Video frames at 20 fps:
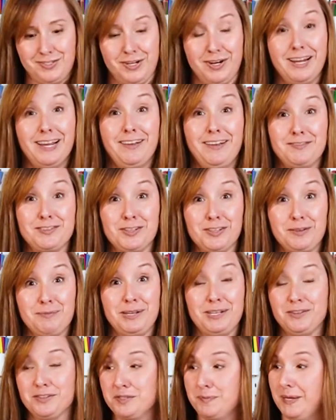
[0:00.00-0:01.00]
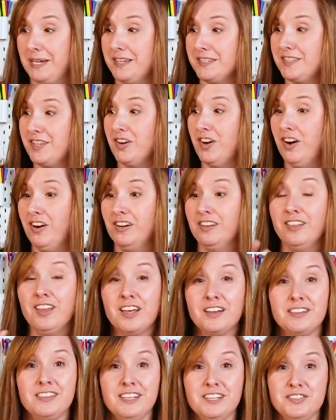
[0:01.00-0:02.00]
Sorry, I have to look at my notes because there are a
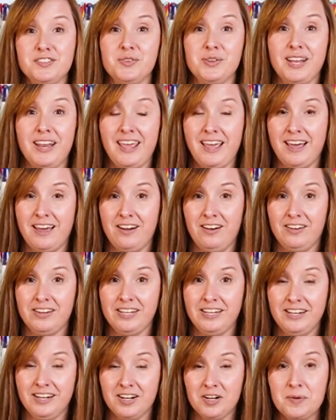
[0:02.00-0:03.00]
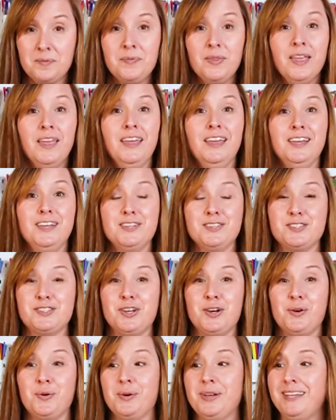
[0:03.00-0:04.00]
lot of things you can add on here.
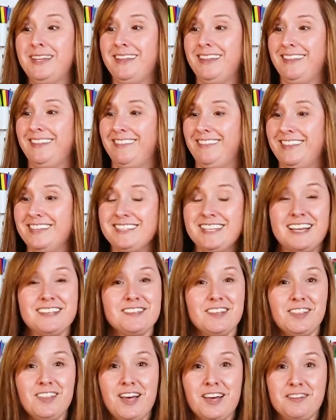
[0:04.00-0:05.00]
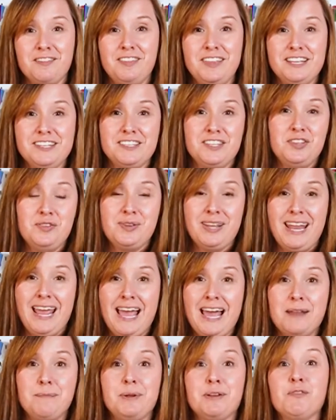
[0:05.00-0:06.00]
So this has a lot of things that you can
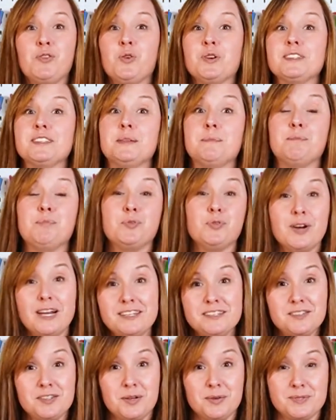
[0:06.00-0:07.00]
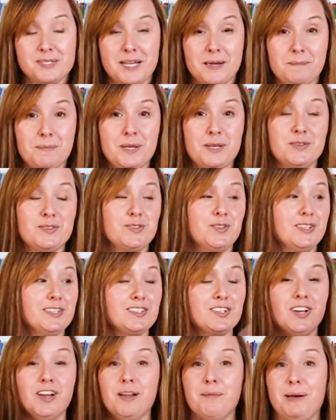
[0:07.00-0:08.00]
add, but of course the price goes up. So
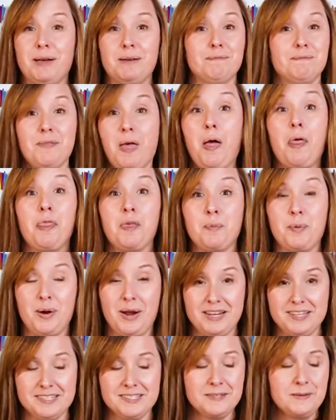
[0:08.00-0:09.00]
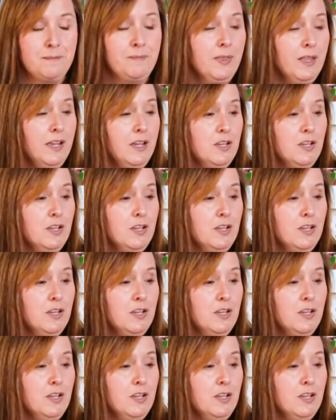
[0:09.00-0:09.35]
let's talk about the price.